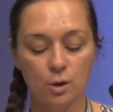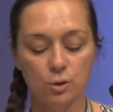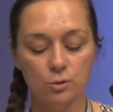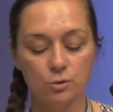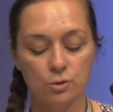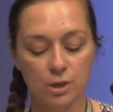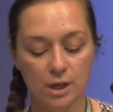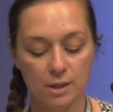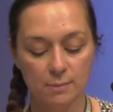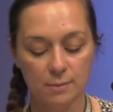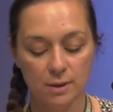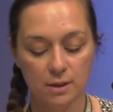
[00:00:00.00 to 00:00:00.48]
on
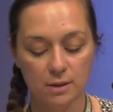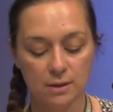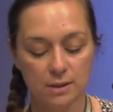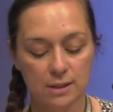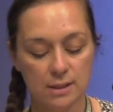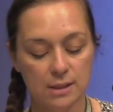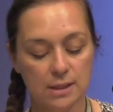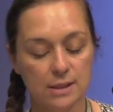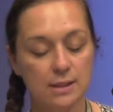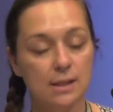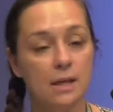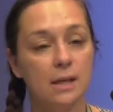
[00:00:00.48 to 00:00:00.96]
trademarks
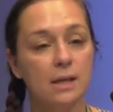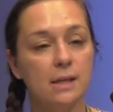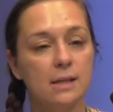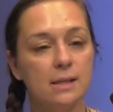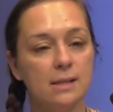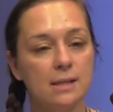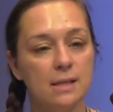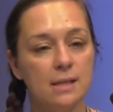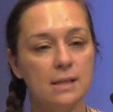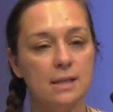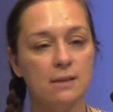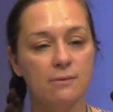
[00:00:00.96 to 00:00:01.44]
and
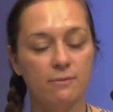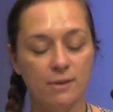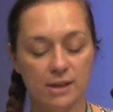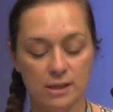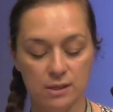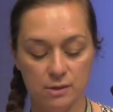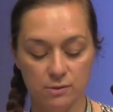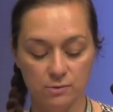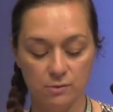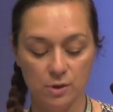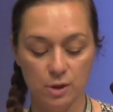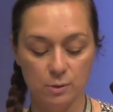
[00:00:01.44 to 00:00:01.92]
designs in the
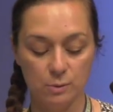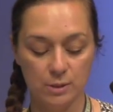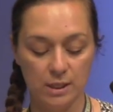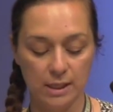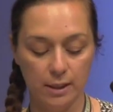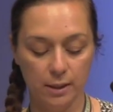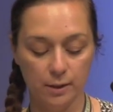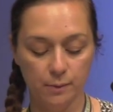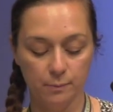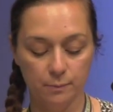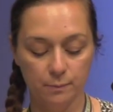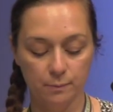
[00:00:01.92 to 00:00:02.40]
event of no
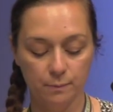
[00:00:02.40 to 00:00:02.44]
deal.